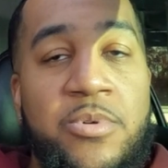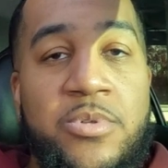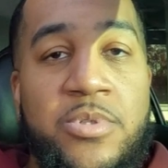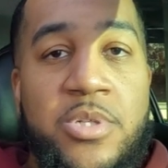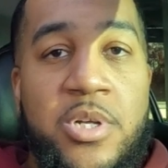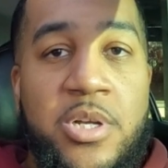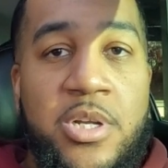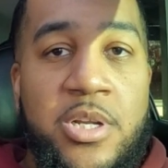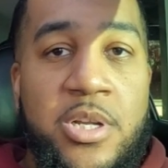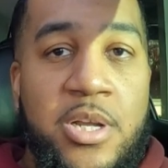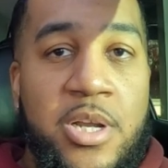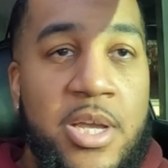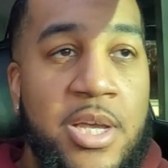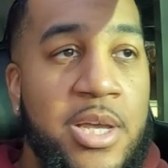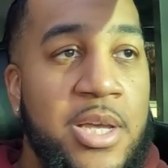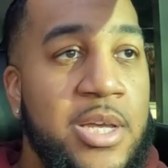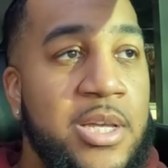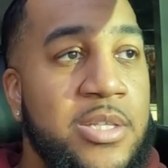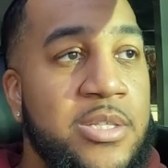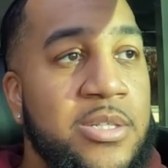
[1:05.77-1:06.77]
who's turning their
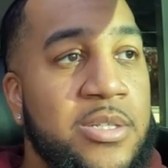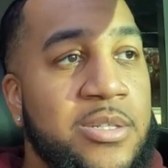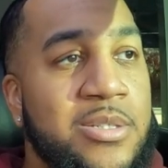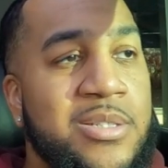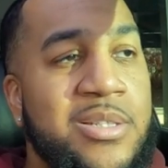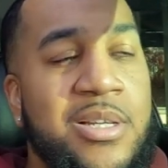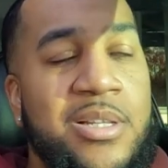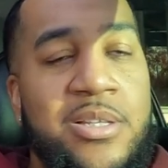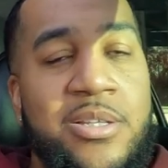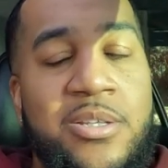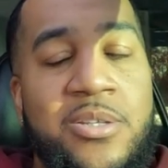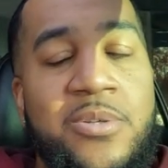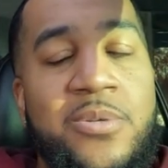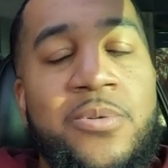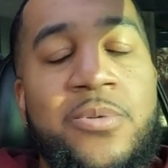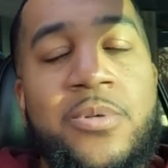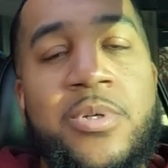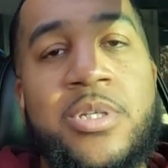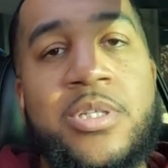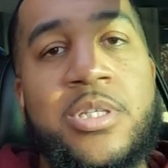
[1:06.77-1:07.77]
heads or telling
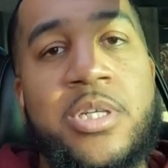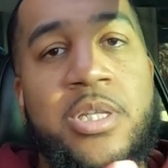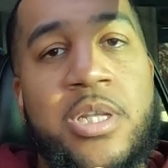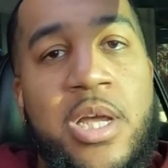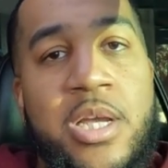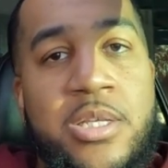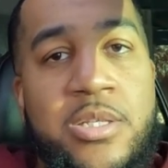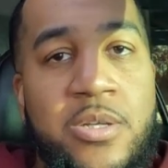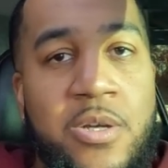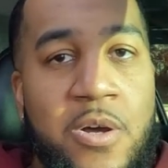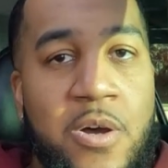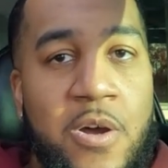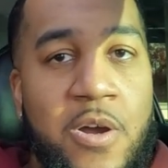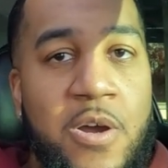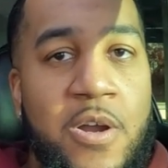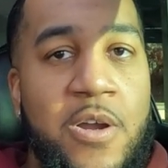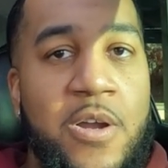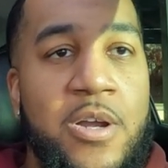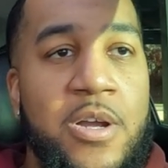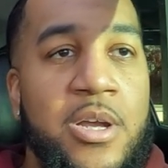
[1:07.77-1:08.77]
you it's a nice
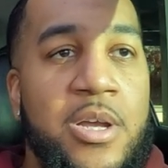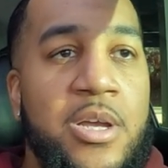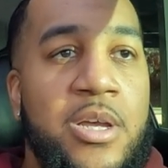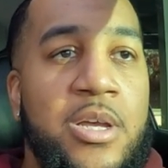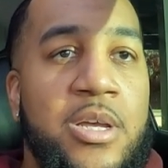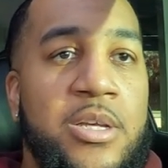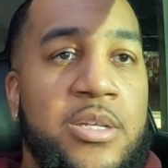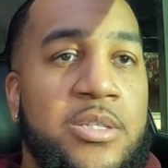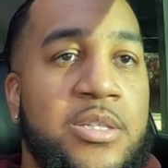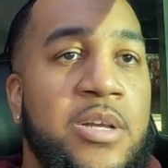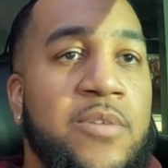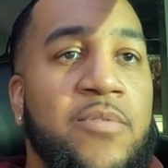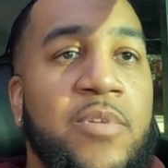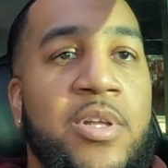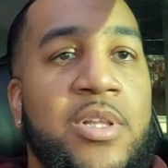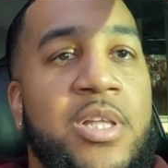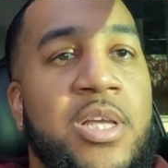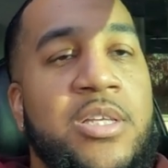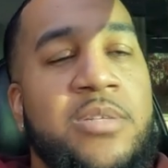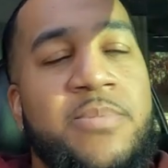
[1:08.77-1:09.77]
car and stuff
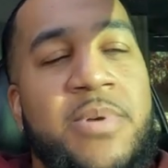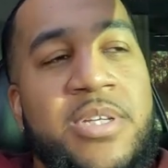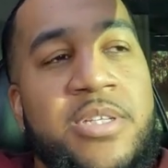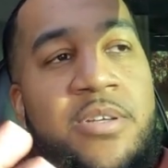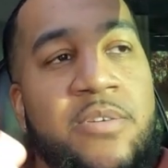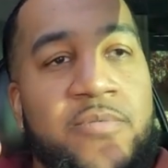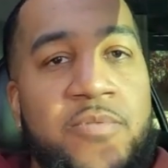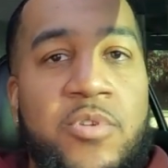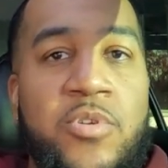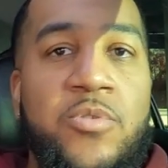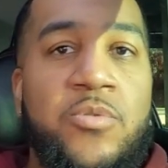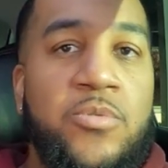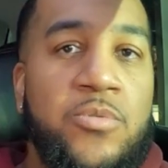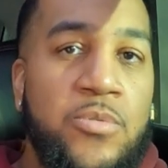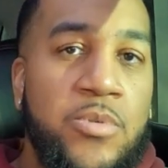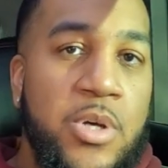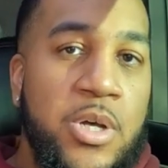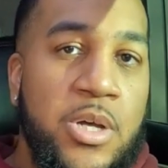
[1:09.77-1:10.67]
like that, especially if you